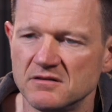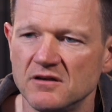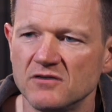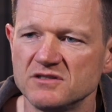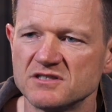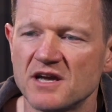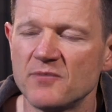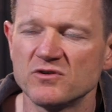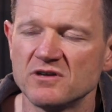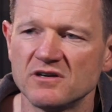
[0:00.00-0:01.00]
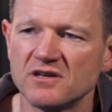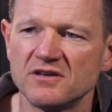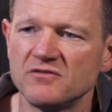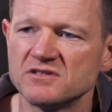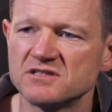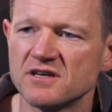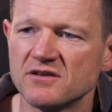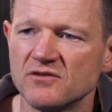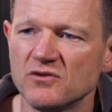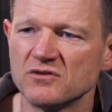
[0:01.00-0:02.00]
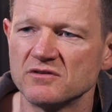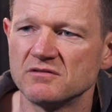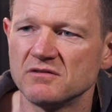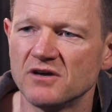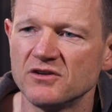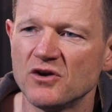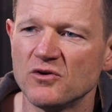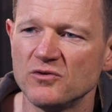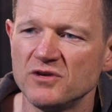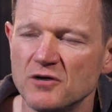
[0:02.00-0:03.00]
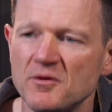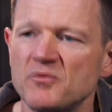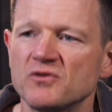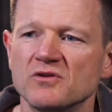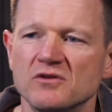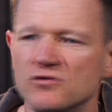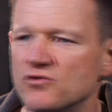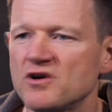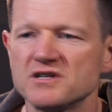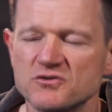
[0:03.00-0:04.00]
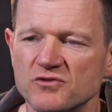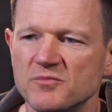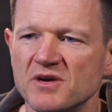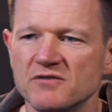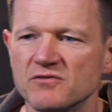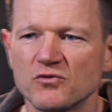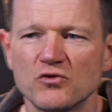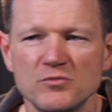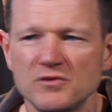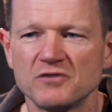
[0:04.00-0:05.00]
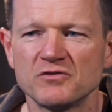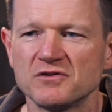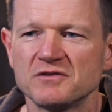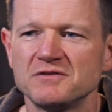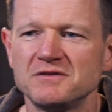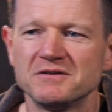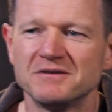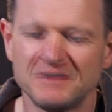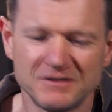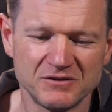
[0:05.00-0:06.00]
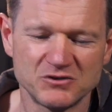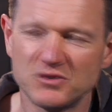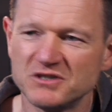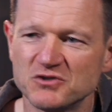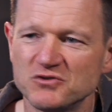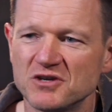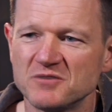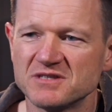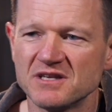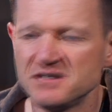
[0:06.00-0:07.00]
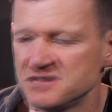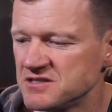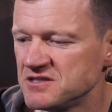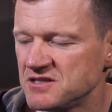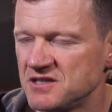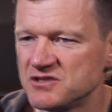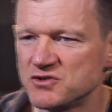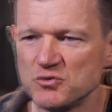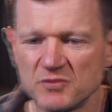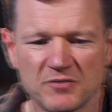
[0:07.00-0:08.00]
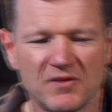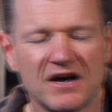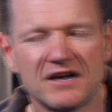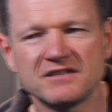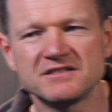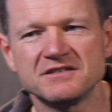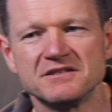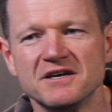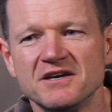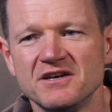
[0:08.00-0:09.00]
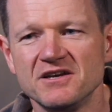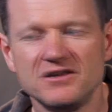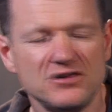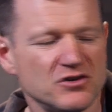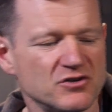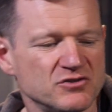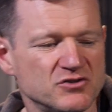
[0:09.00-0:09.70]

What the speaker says: on this camera, I don't give it a second thought. I know, I'm up on the riser at the back of the room, and I've got the 22 times lens and the zoom command, and you can